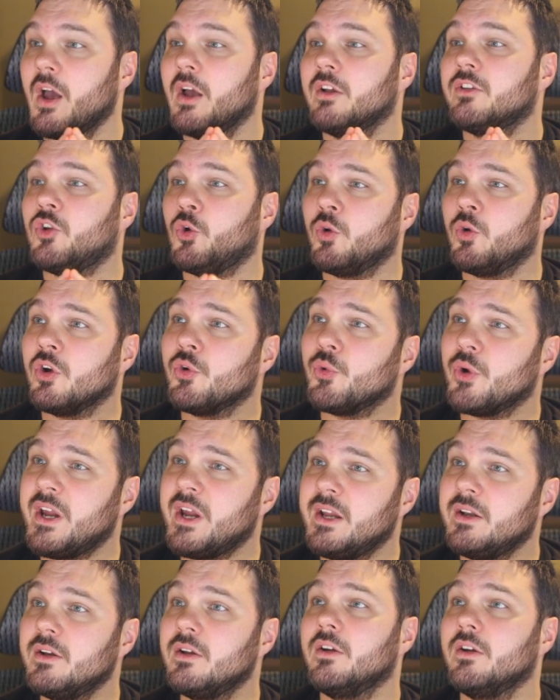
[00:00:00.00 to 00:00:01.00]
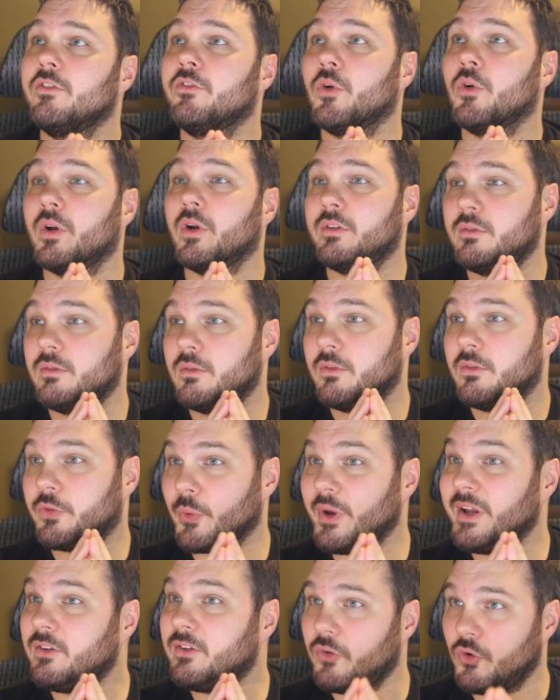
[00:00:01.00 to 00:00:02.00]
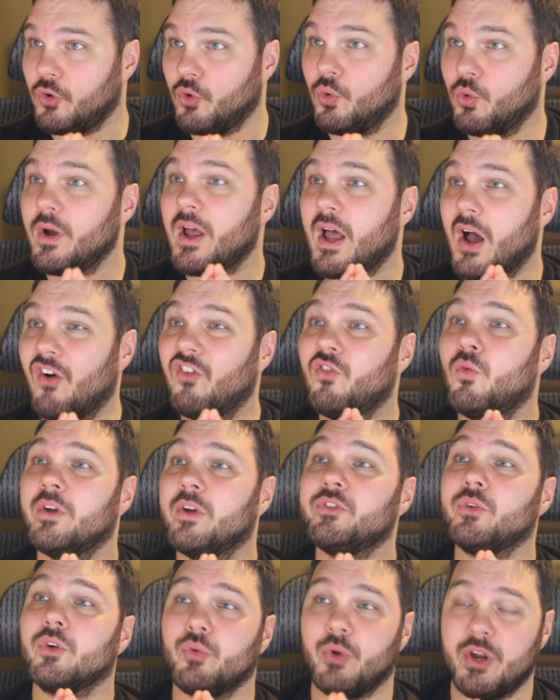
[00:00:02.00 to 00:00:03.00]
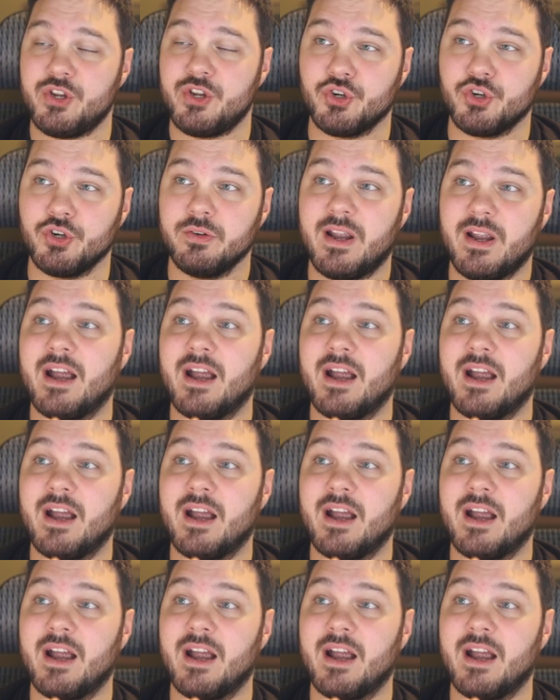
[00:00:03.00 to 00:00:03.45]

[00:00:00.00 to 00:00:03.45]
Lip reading: 2 and a green for a 3/2 elf wizard creature.